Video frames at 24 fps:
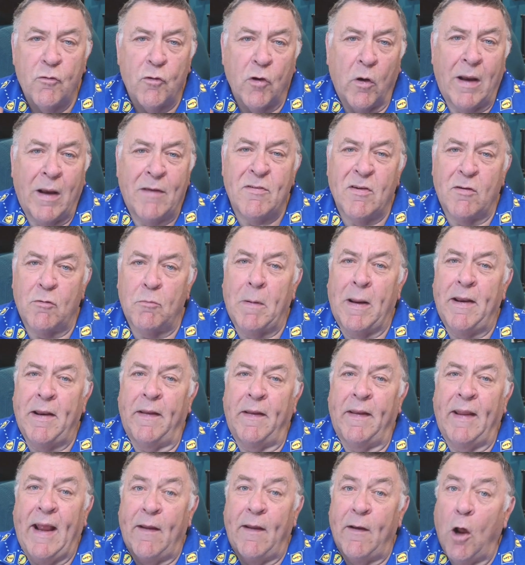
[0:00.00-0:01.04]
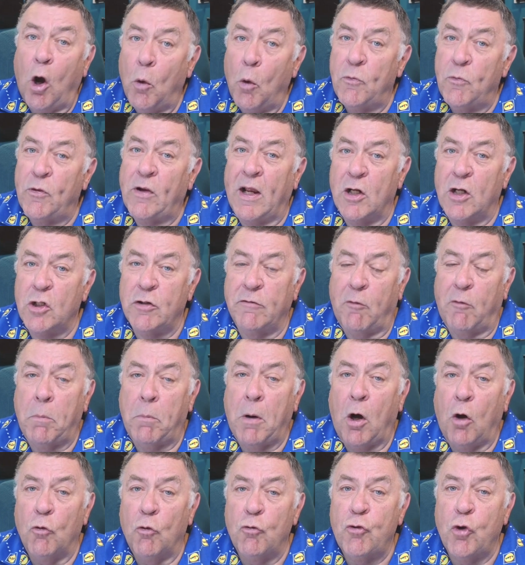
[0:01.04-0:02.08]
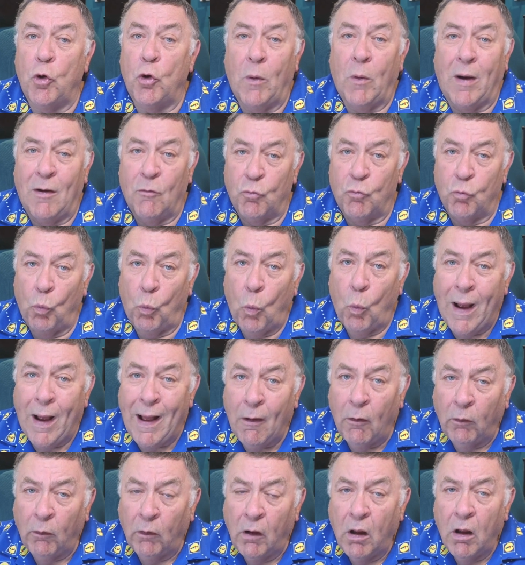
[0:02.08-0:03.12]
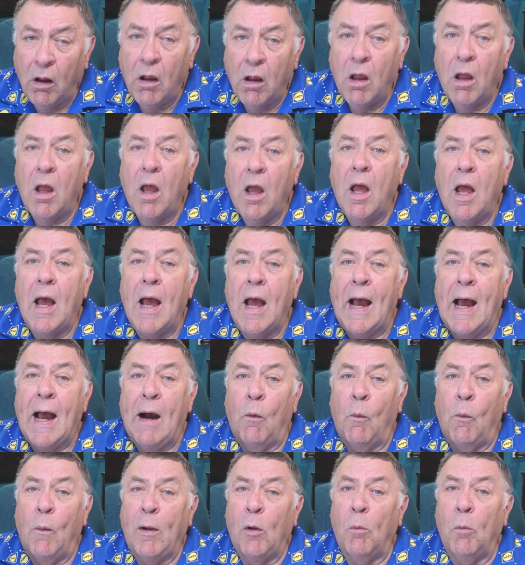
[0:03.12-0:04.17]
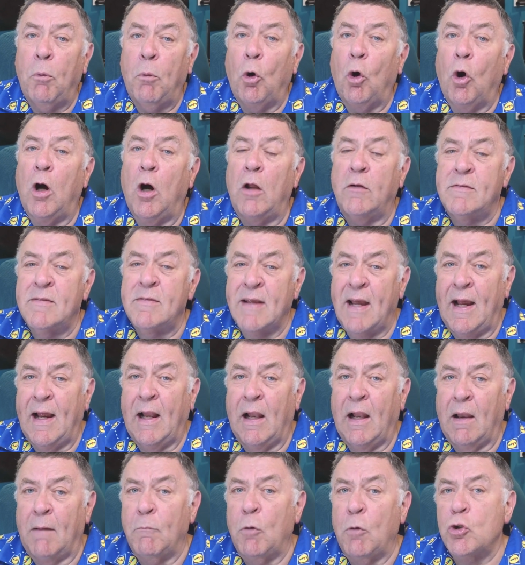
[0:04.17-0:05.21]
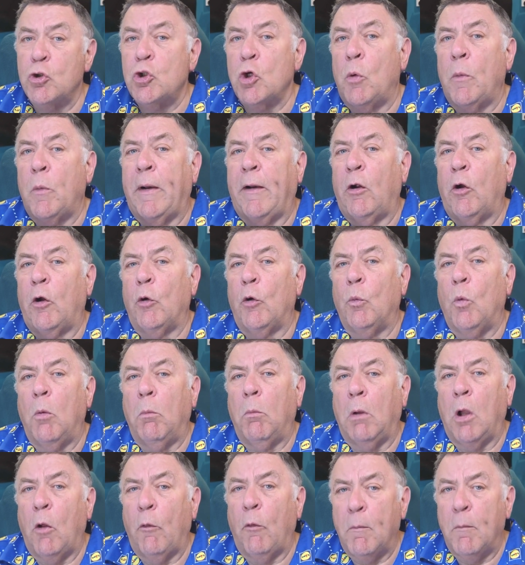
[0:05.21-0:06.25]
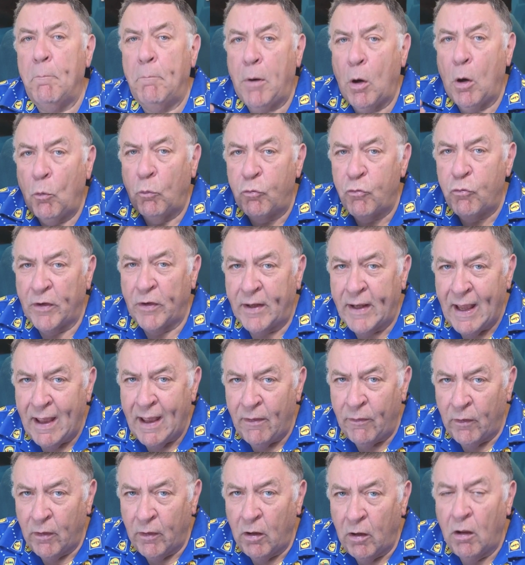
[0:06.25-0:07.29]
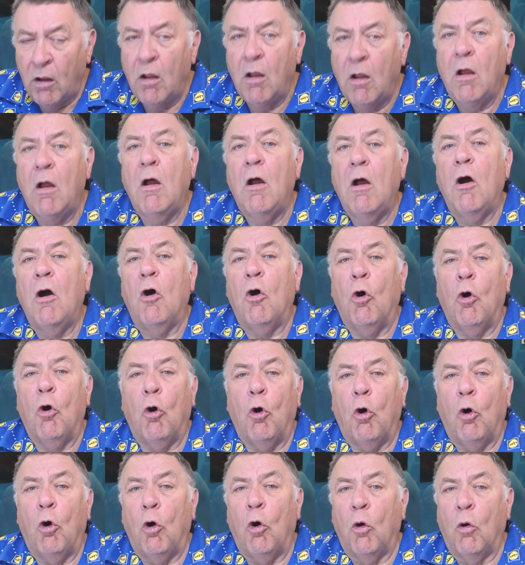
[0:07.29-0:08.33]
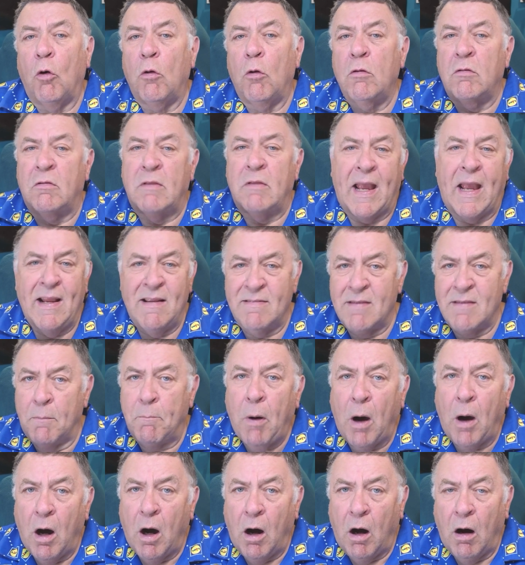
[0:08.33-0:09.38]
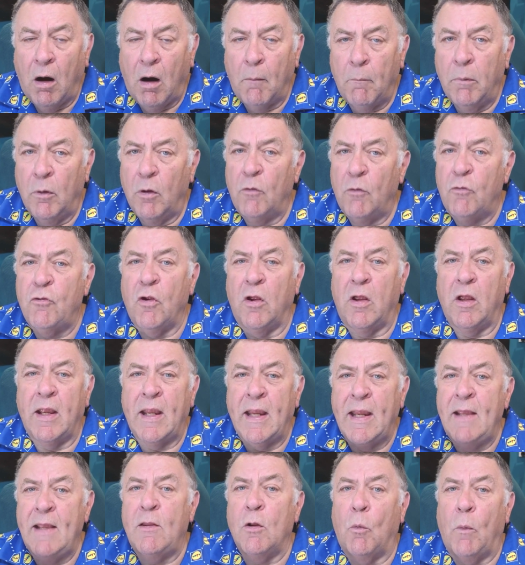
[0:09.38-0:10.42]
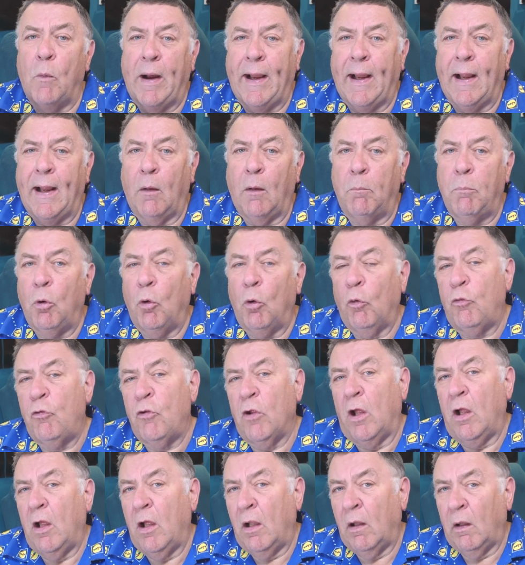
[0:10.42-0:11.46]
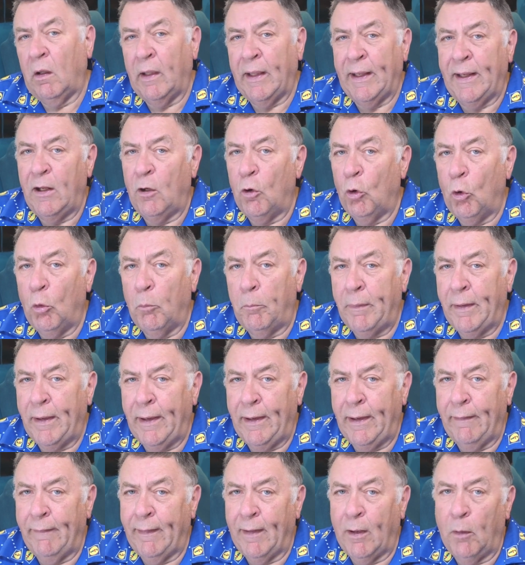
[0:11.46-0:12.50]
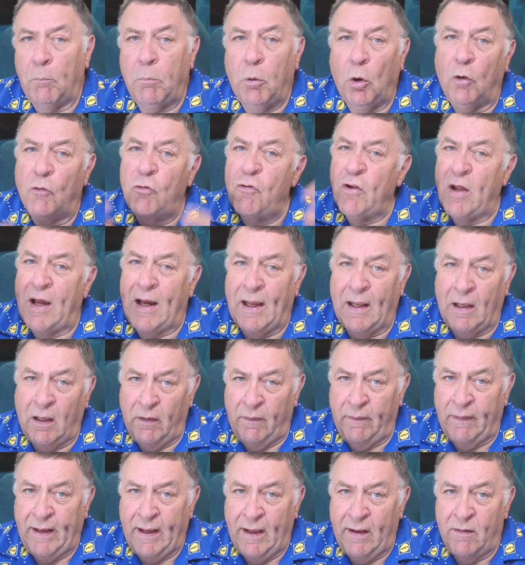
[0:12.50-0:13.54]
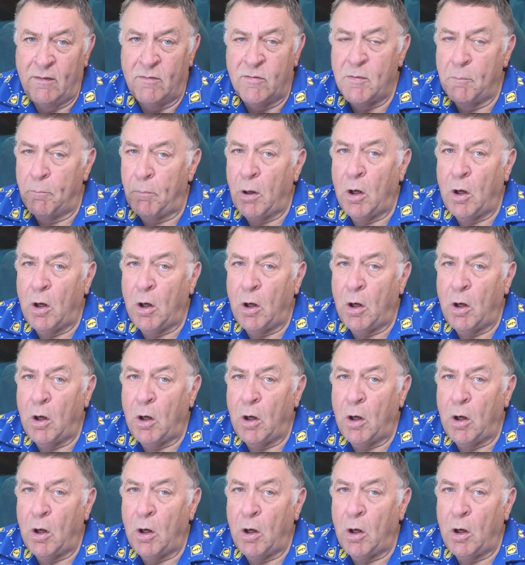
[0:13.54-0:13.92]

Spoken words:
So as I explained at the end, I hope to catch you for part two as well. I will put a tile. I'm not sure when I'm going to upload them both together or days apart, but either way I'll put a link up here and I'll put a tile at the end